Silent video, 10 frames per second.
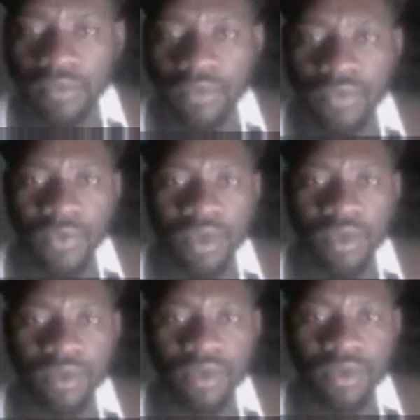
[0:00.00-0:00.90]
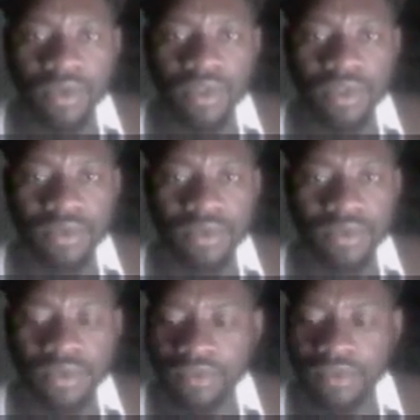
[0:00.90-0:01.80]
and we look into the
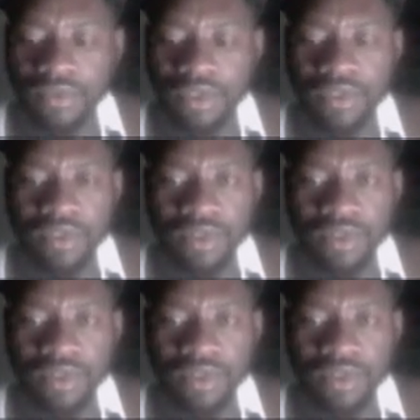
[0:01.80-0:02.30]
face.